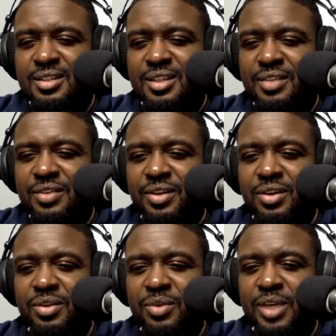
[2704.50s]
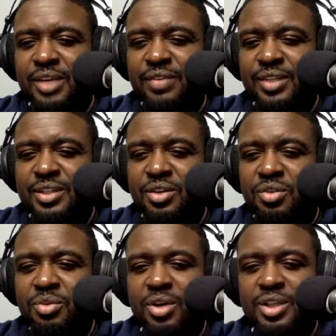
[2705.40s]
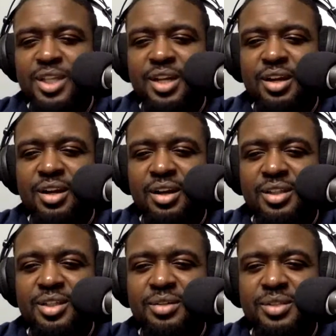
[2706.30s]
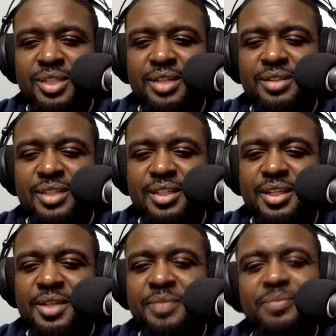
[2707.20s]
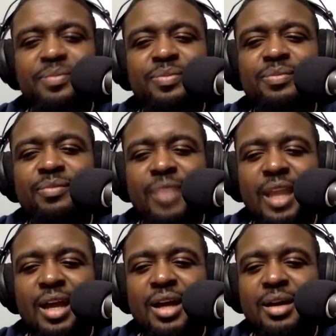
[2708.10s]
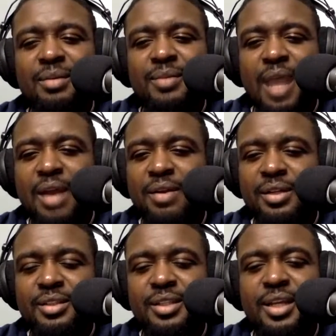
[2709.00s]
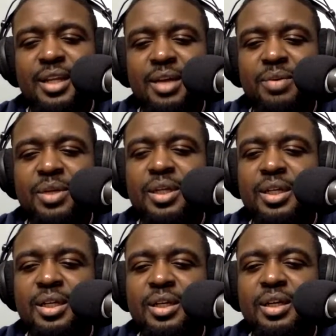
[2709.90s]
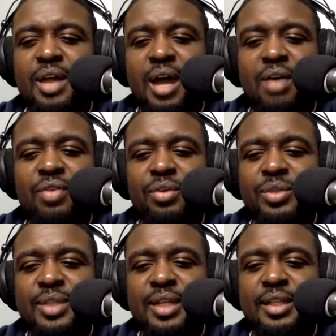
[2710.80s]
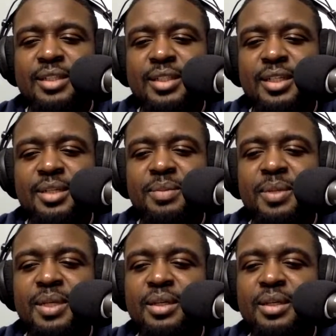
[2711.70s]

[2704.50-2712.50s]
Steven, the only one giving us hope. Our Jones sells the team. I don't understand that one. I don't think we selling this team.